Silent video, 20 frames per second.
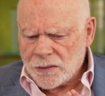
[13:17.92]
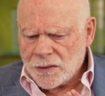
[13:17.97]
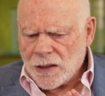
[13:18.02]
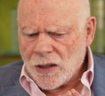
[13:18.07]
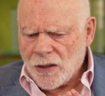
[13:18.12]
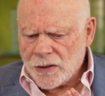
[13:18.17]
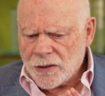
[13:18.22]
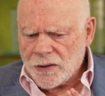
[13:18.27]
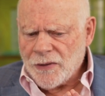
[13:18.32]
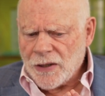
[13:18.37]

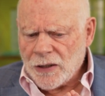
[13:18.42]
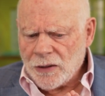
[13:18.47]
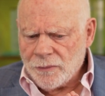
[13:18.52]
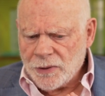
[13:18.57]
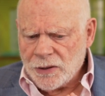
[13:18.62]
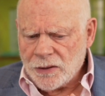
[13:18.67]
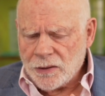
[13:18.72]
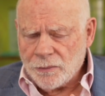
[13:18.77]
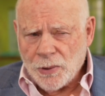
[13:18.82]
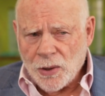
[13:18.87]
our
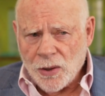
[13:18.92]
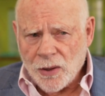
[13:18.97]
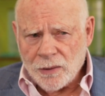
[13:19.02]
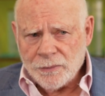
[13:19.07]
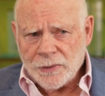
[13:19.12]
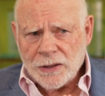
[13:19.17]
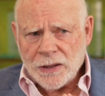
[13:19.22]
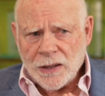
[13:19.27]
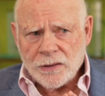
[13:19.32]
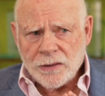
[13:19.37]
development
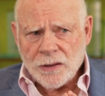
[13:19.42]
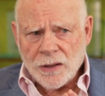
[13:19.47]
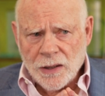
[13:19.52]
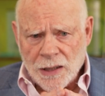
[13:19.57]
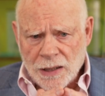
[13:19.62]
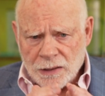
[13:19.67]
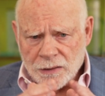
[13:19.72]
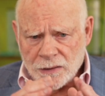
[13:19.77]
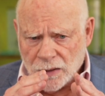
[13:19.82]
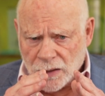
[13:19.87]
department
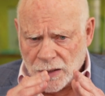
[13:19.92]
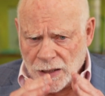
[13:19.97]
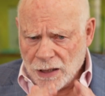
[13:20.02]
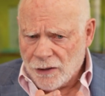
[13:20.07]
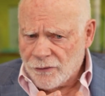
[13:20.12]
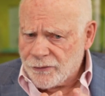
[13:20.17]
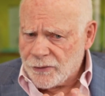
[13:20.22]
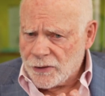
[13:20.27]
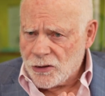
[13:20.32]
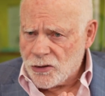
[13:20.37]
had
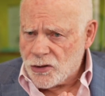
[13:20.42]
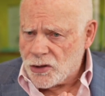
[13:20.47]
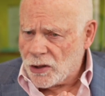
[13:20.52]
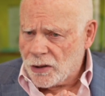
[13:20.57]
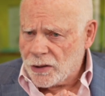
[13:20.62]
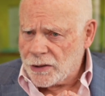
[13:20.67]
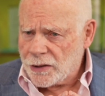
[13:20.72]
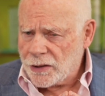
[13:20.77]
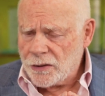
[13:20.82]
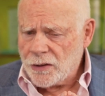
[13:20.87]
carefully
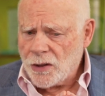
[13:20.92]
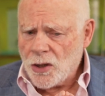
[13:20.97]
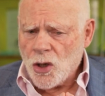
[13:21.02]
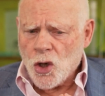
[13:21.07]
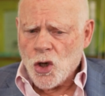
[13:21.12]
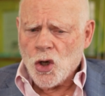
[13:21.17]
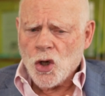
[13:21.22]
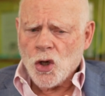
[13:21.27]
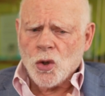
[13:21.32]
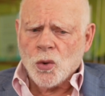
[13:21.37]
charted
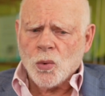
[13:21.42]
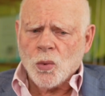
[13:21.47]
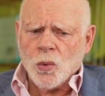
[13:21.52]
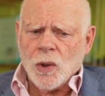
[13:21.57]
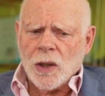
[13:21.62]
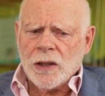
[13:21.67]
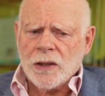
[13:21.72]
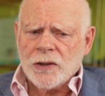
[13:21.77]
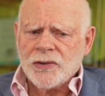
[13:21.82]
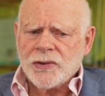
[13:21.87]

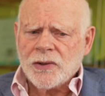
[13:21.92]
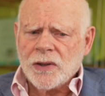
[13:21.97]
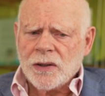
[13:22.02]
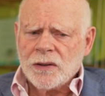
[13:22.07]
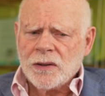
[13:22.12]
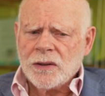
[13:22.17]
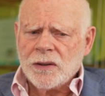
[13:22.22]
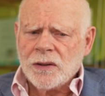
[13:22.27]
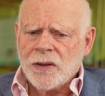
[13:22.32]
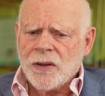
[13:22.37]
was
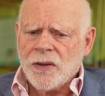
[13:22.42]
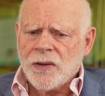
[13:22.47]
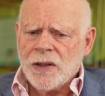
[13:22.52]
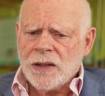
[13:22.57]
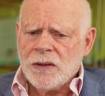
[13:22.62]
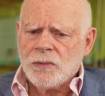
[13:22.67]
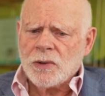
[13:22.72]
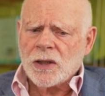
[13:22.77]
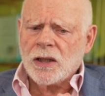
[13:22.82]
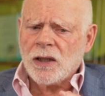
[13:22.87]

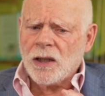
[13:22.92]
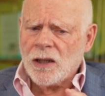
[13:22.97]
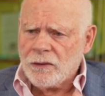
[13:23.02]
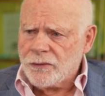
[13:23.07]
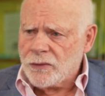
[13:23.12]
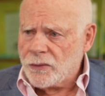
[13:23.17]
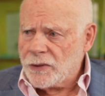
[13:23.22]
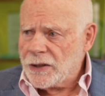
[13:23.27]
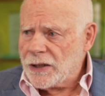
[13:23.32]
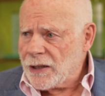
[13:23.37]
the
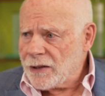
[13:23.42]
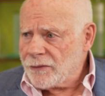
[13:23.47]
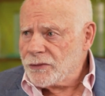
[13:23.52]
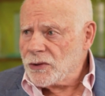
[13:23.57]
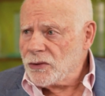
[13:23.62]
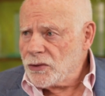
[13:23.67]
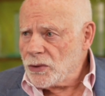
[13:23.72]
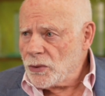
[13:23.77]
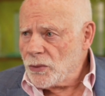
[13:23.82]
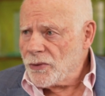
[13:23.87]
recovery after
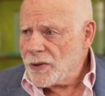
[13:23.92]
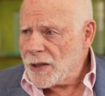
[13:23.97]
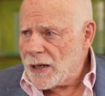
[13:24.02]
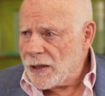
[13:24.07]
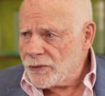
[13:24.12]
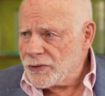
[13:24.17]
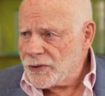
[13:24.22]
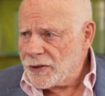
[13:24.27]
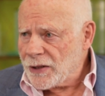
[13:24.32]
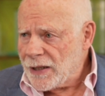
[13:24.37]

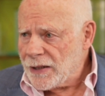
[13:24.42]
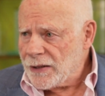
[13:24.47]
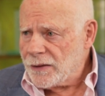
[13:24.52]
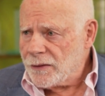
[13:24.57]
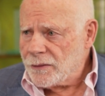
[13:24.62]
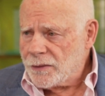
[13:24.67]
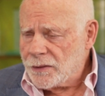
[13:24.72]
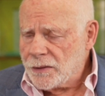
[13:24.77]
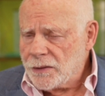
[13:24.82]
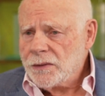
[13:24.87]
2008.
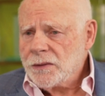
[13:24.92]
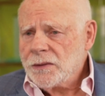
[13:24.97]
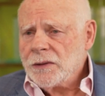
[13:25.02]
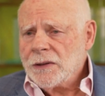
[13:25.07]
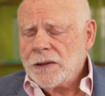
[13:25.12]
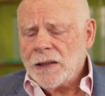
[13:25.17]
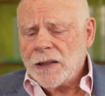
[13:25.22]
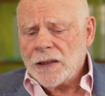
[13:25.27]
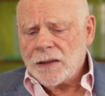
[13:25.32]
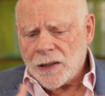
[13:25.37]

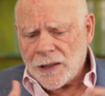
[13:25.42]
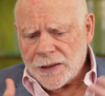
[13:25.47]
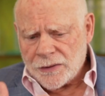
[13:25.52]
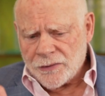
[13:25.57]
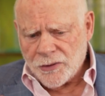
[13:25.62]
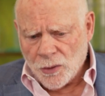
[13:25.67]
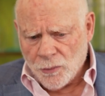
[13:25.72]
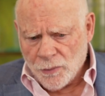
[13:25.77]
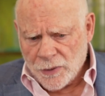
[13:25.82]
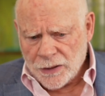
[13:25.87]
And like
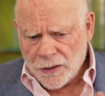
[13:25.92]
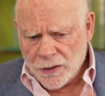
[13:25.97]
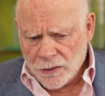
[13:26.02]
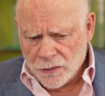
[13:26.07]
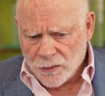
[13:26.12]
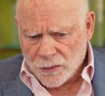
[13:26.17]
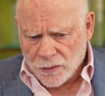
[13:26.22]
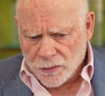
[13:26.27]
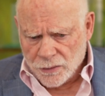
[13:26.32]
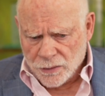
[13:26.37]
so many
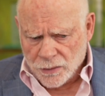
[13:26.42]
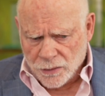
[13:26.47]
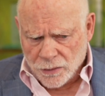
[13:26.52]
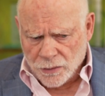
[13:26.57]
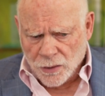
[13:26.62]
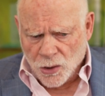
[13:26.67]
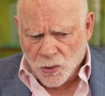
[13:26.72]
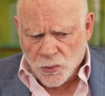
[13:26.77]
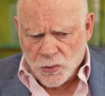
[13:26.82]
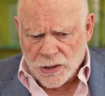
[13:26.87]

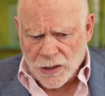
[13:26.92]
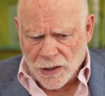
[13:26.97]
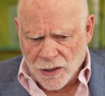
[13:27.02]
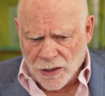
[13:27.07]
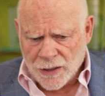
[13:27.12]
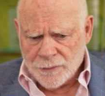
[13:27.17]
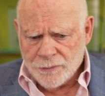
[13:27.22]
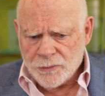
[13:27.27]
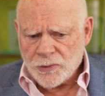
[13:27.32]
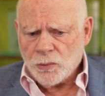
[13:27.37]
low
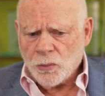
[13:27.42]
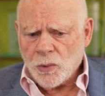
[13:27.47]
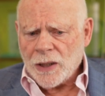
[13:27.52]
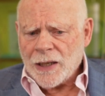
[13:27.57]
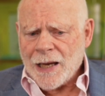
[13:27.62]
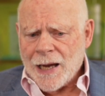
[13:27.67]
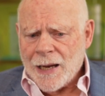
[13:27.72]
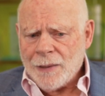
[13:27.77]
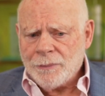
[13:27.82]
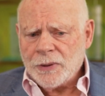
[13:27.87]
times, what
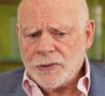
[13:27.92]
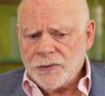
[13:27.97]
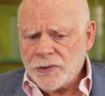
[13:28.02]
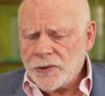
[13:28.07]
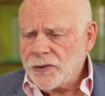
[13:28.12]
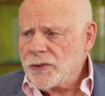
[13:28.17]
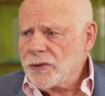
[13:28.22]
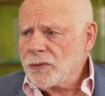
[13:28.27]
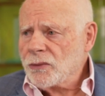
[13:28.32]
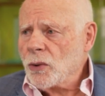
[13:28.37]
happens
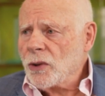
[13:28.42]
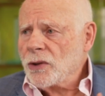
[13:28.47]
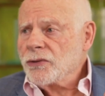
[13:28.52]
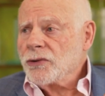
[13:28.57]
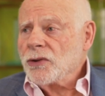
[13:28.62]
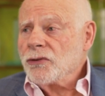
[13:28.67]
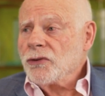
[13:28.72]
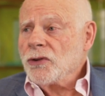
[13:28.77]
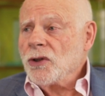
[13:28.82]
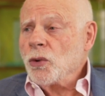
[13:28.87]
is, of course,
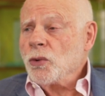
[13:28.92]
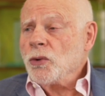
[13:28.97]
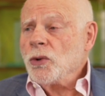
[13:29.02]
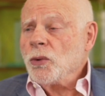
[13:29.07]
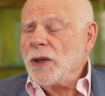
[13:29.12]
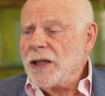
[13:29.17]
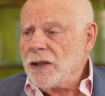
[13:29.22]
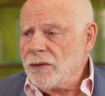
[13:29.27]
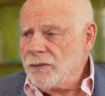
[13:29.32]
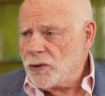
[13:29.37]
there's no
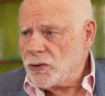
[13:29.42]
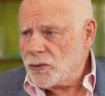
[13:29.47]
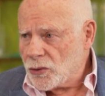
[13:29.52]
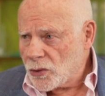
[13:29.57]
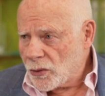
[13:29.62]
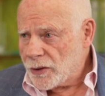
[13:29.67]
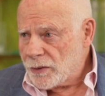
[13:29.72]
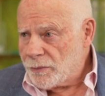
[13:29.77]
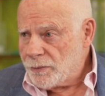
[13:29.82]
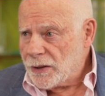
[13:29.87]
new
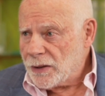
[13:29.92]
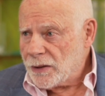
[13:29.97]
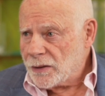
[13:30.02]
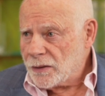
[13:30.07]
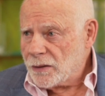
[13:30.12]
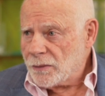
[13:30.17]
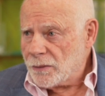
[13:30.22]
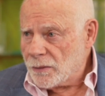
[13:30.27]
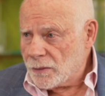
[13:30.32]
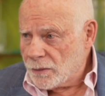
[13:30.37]
inventory
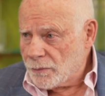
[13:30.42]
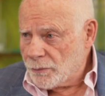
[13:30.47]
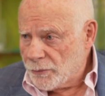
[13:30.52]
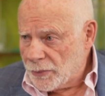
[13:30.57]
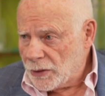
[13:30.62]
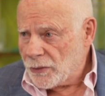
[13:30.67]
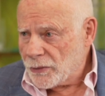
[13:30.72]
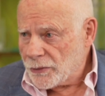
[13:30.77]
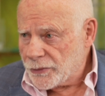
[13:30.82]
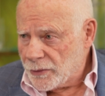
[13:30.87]
being
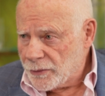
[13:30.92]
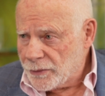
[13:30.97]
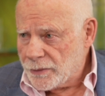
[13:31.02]
built.